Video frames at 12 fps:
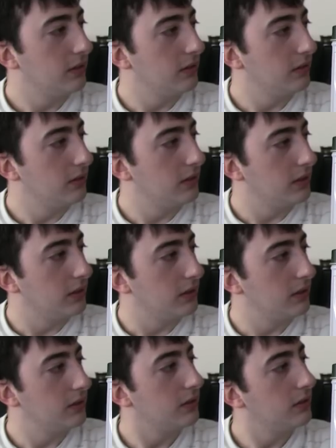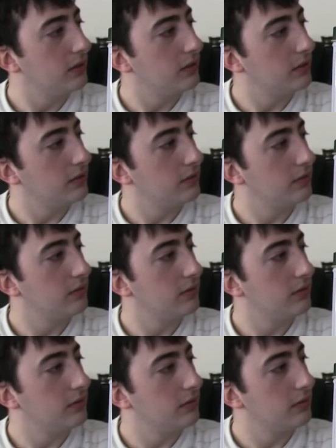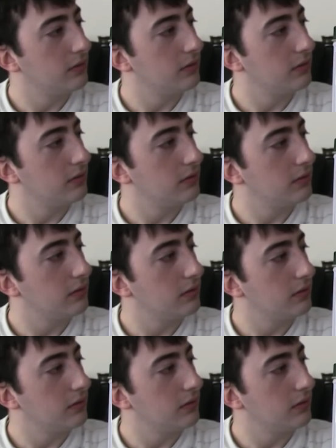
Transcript: The person shown says nothing.